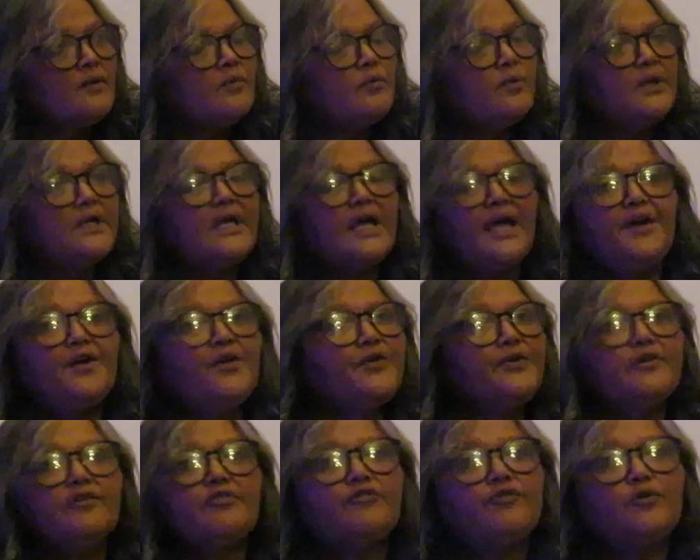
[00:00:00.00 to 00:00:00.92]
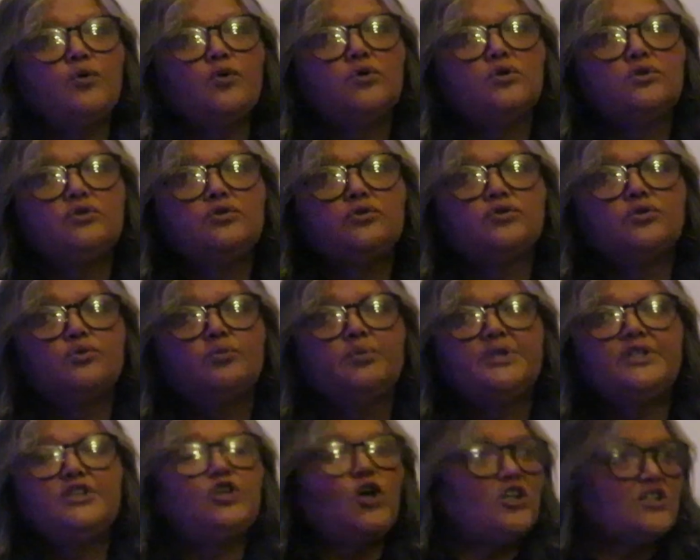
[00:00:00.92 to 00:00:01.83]
We cannot afford to
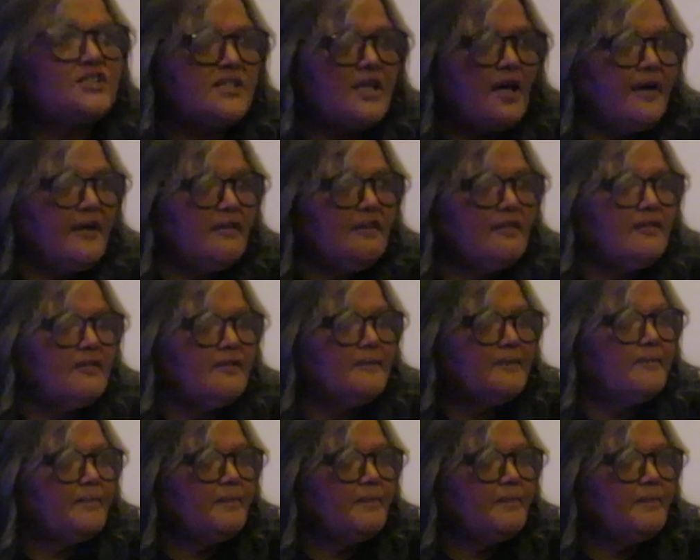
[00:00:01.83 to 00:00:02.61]
be docile.